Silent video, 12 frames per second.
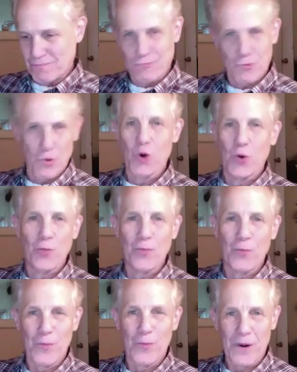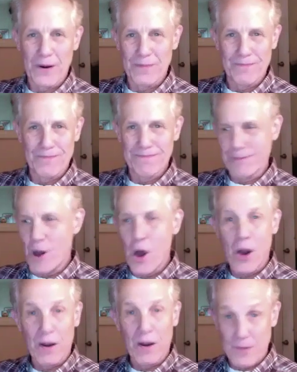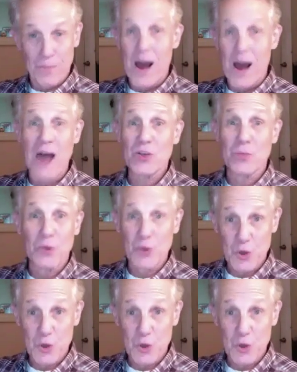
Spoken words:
room where all of the possible